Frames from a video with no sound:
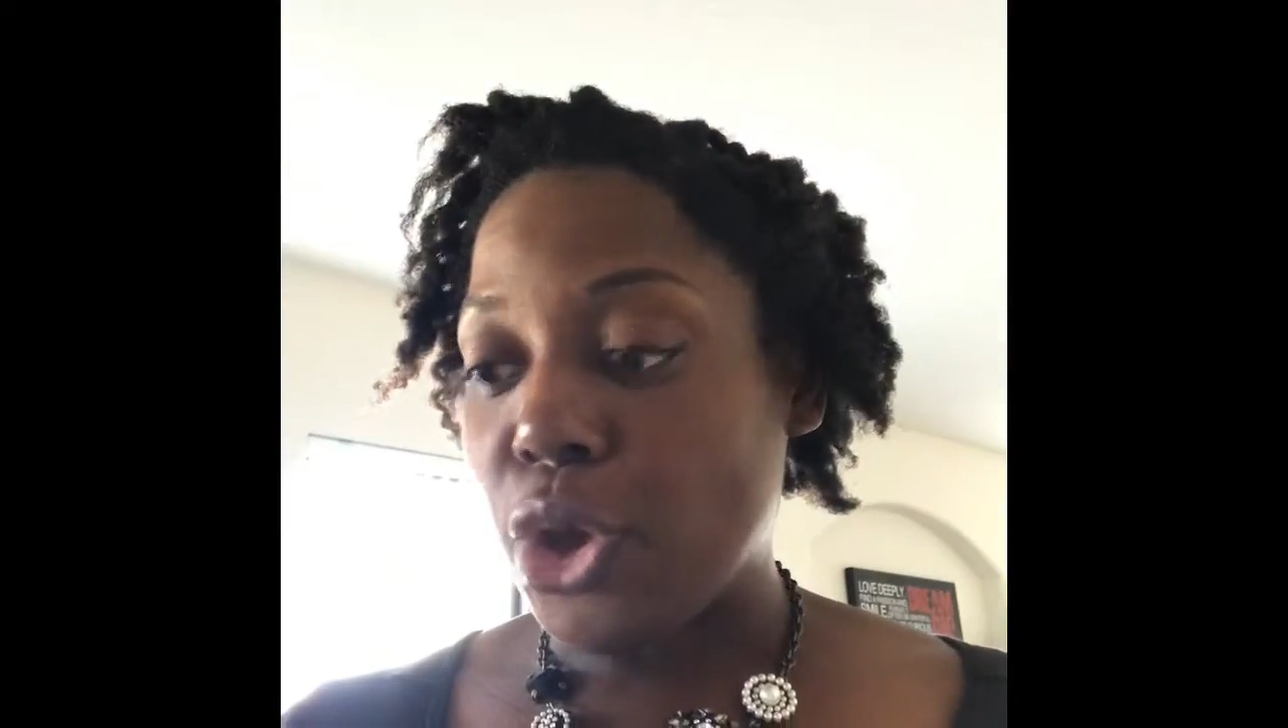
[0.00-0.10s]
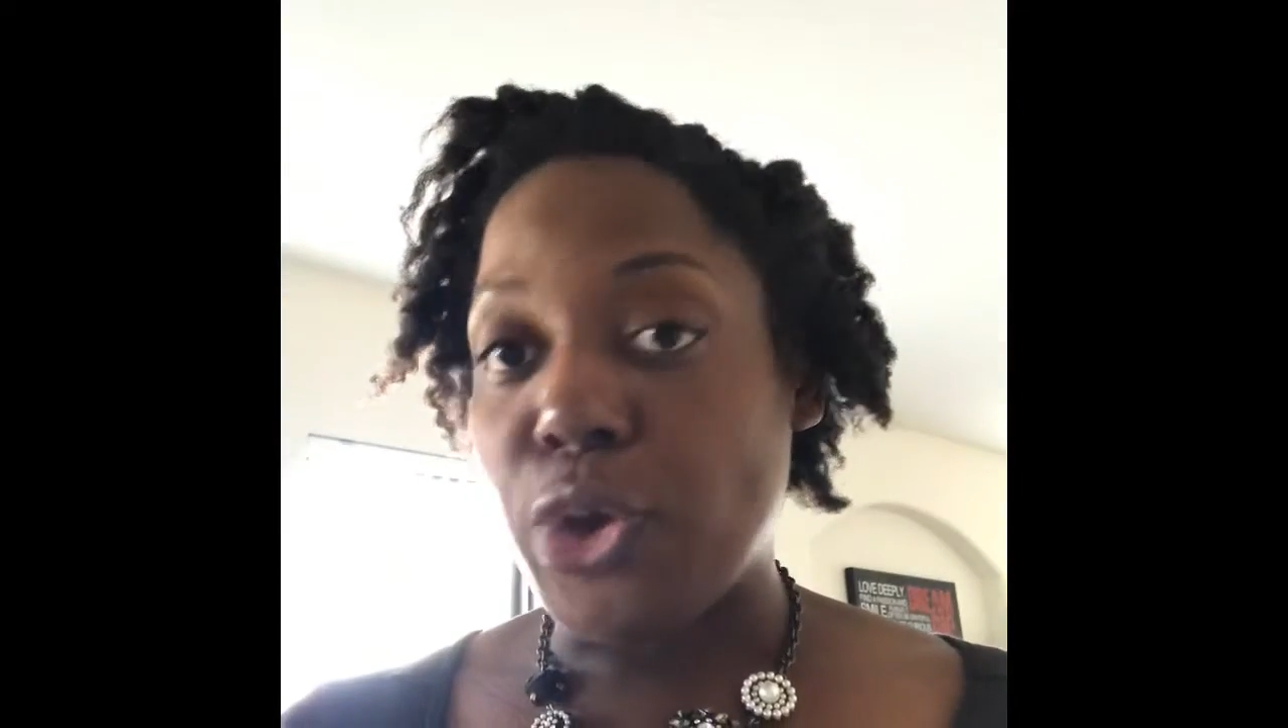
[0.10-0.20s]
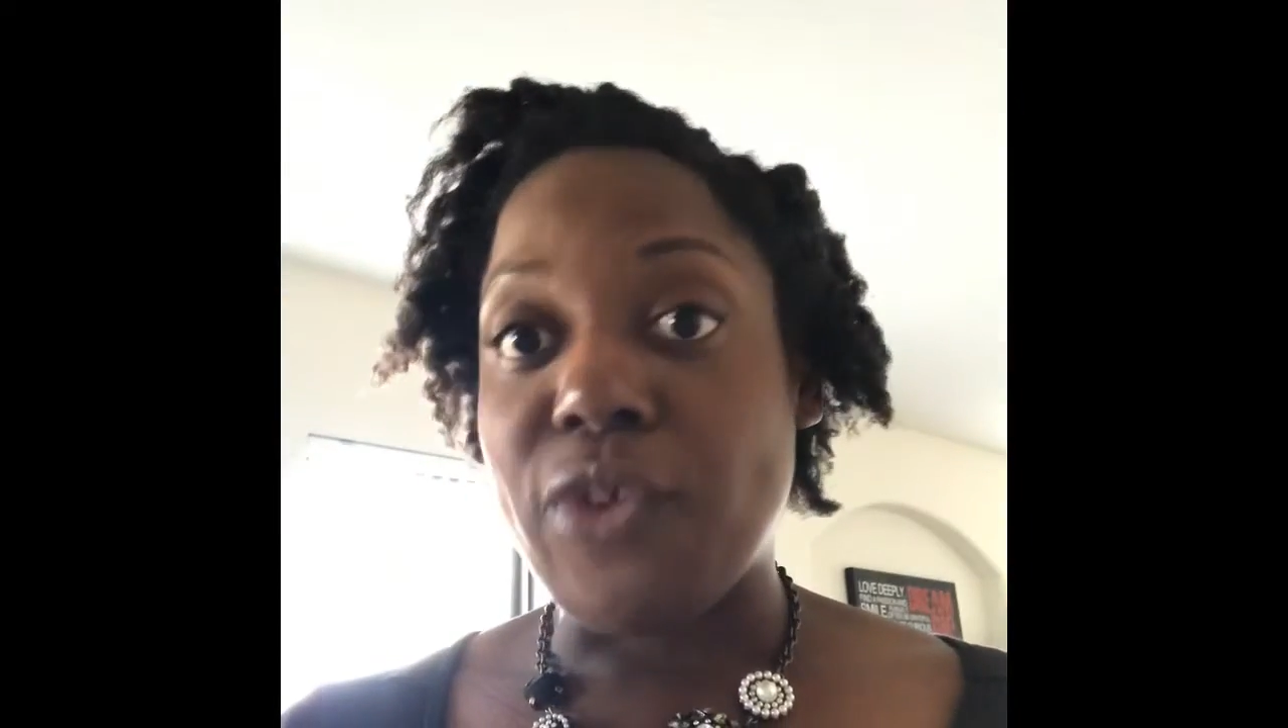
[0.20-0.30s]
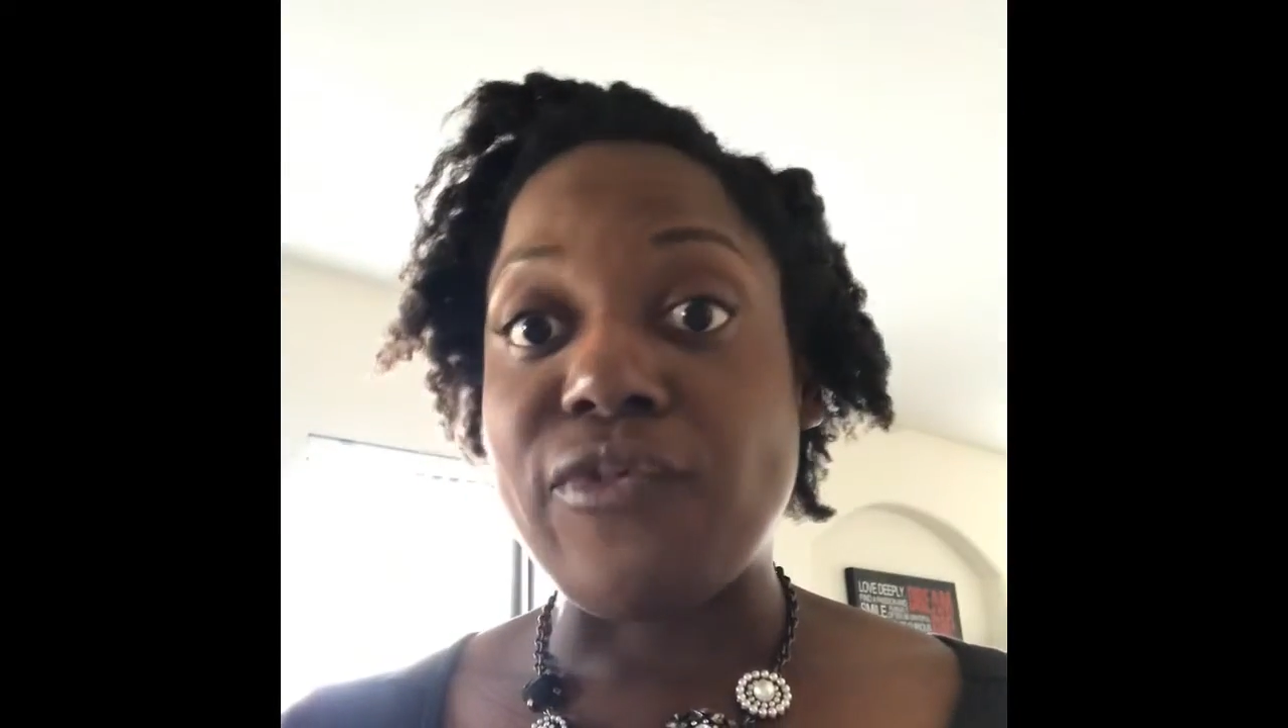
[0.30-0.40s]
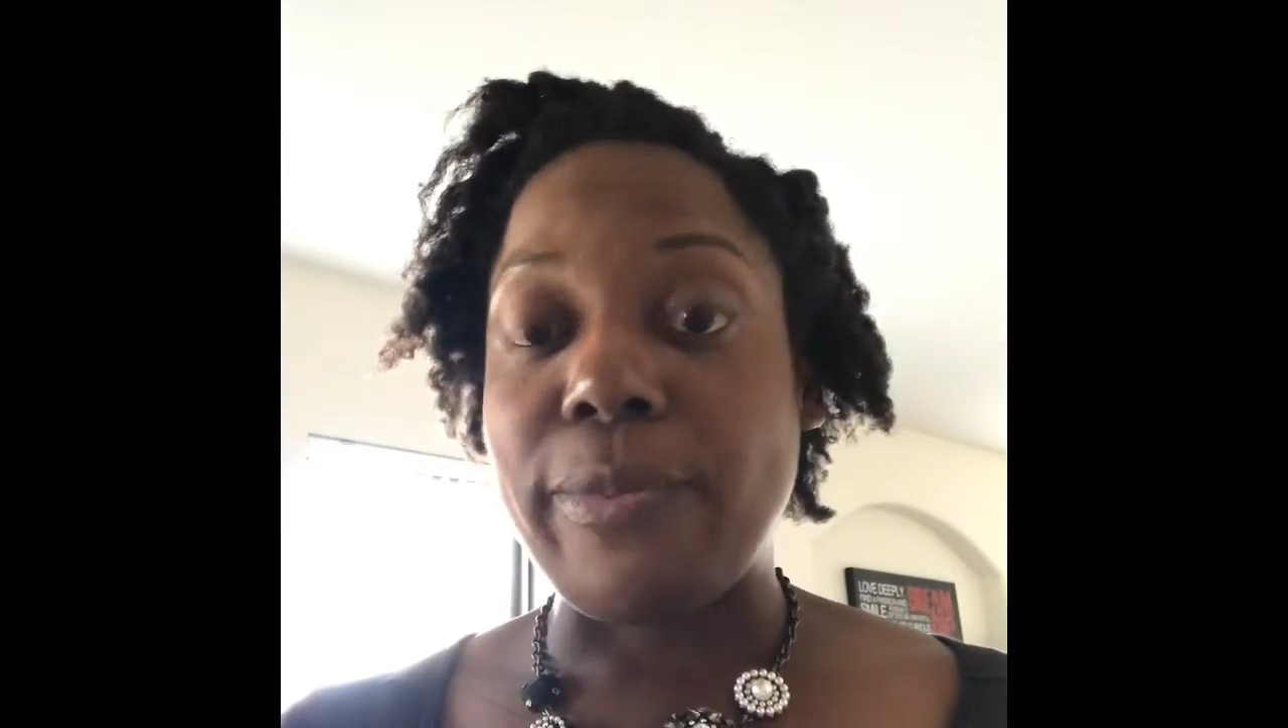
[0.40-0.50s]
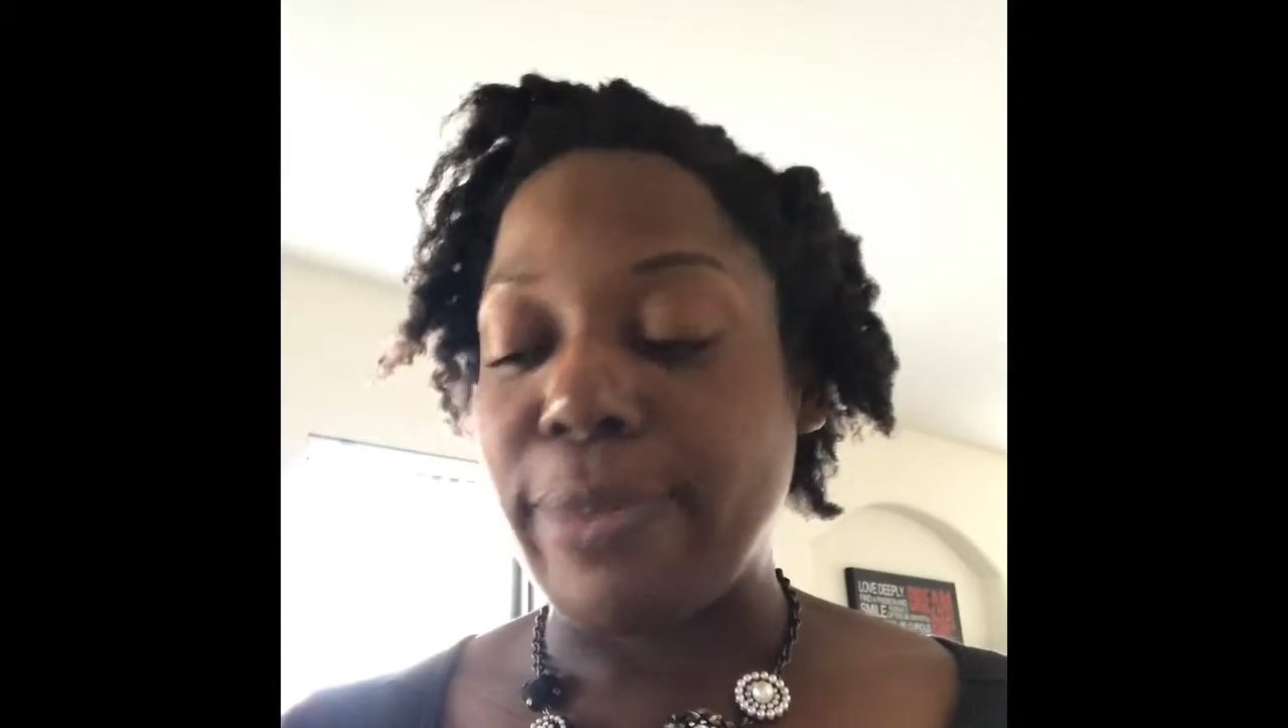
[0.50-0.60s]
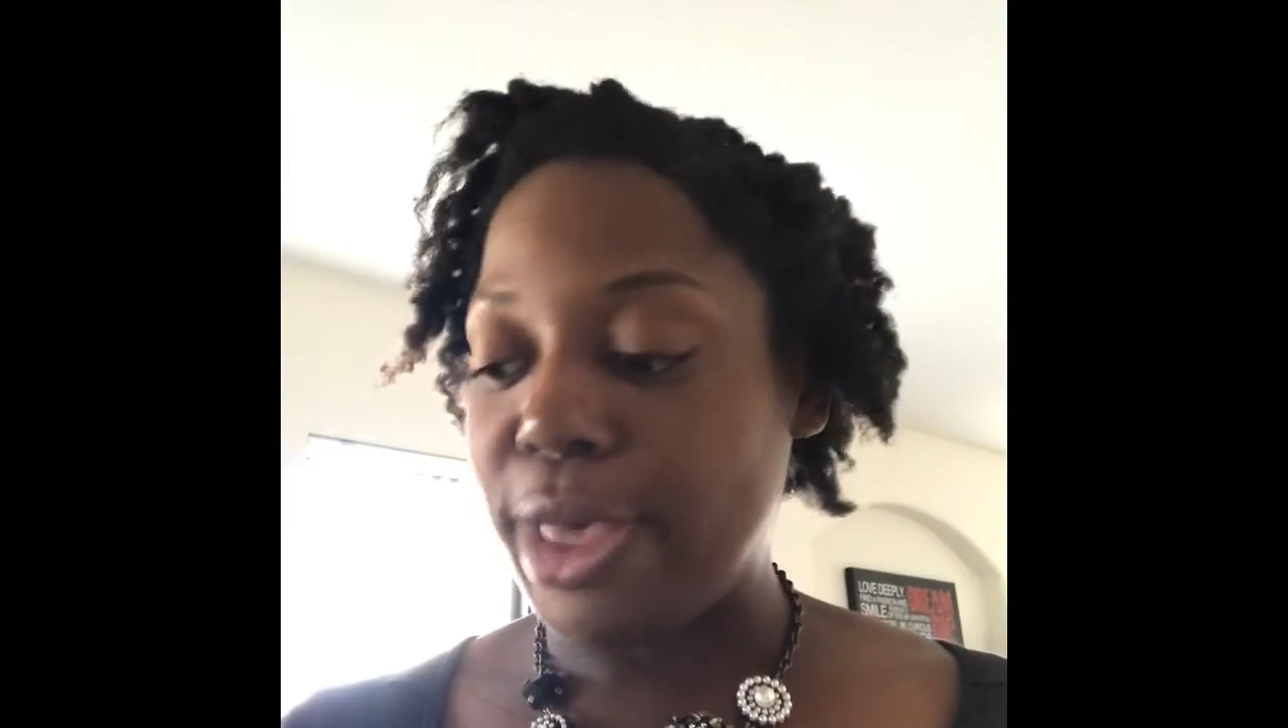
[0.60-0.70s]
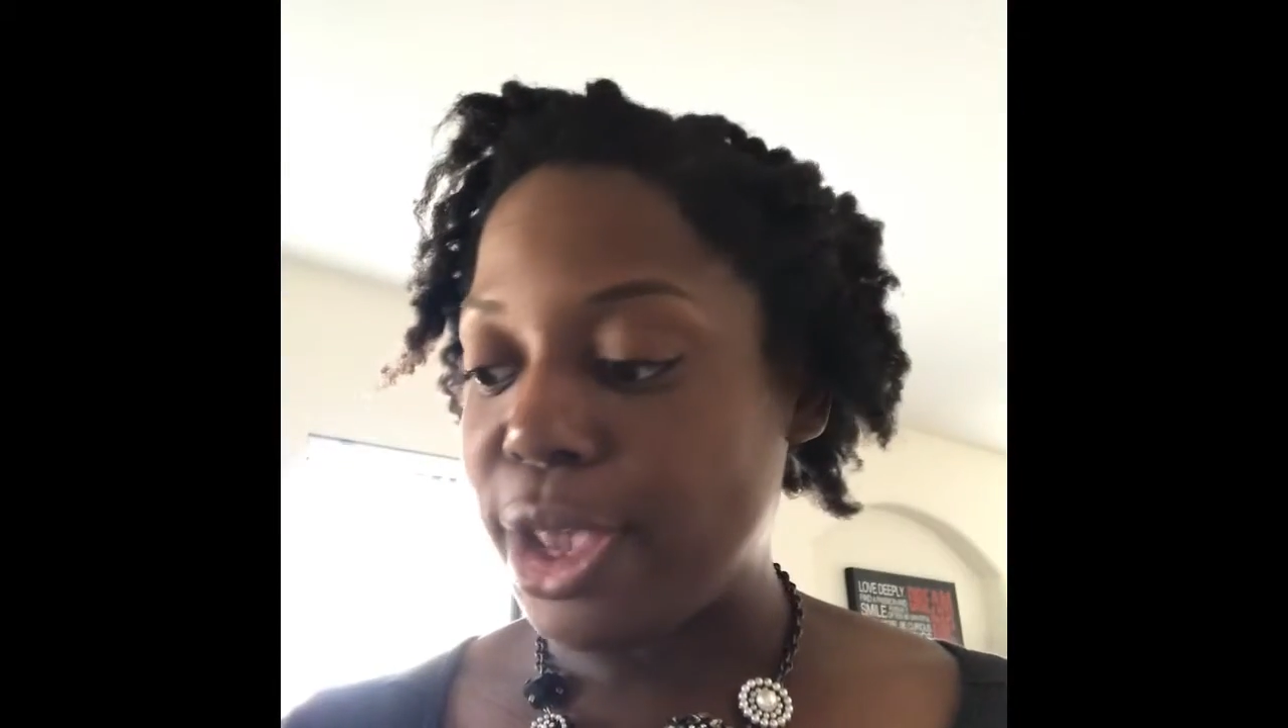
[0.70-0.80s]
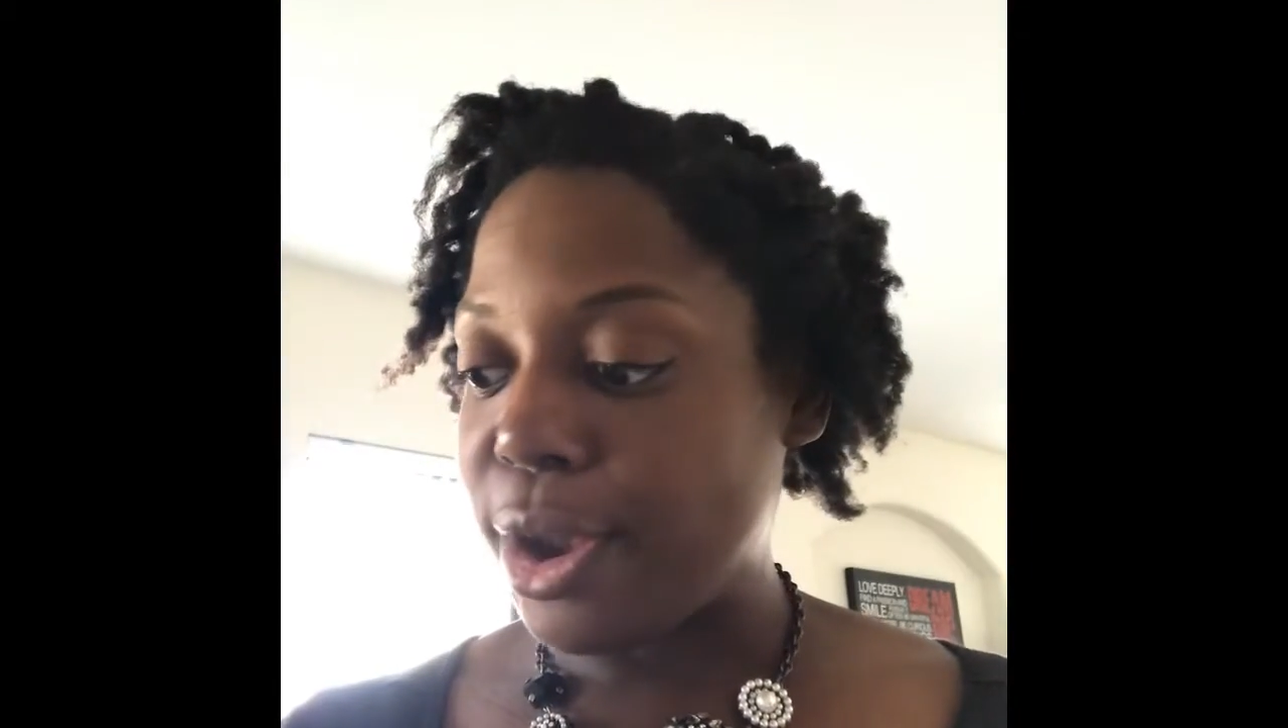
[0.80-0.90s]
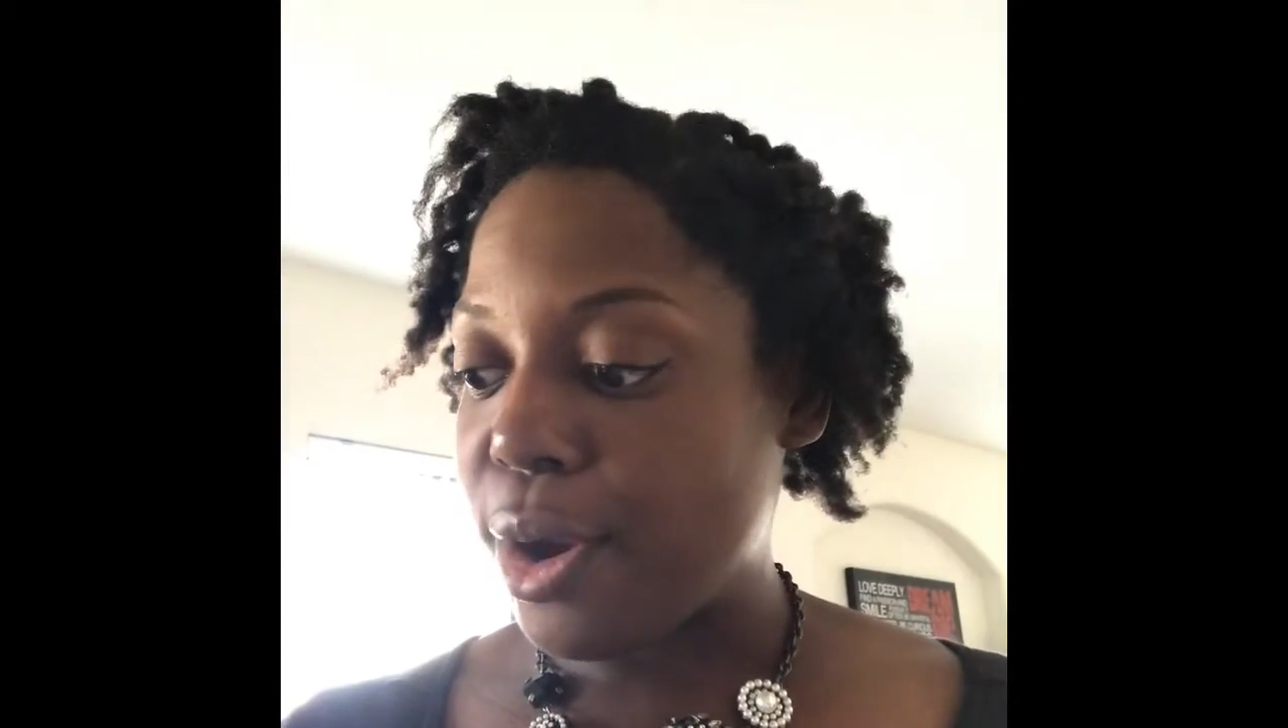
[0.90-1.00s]
You're
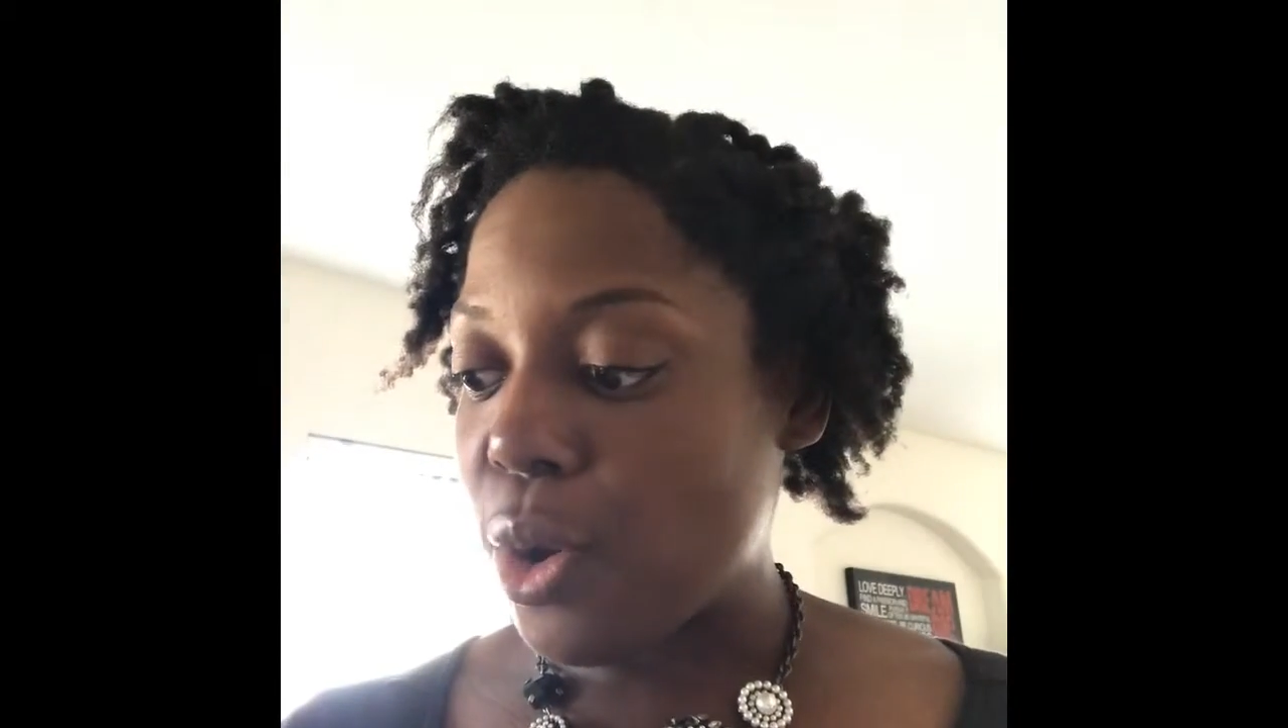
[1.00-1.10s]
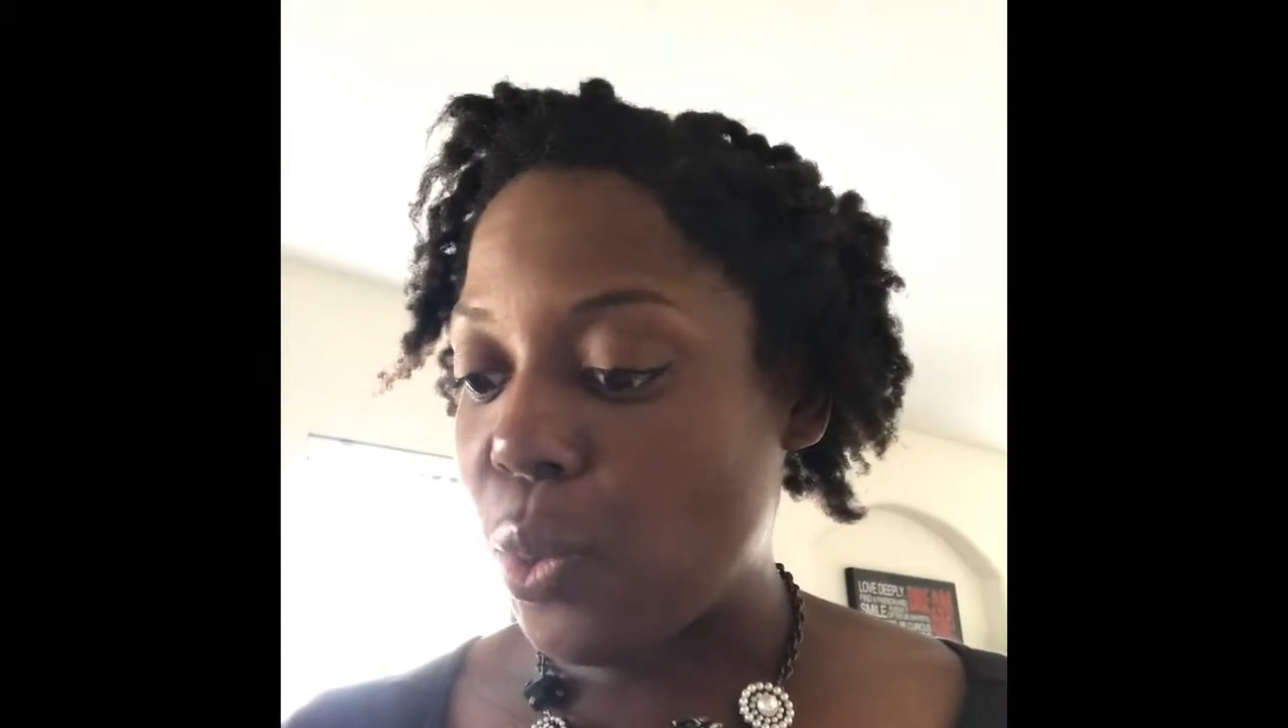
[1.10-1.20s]
familiar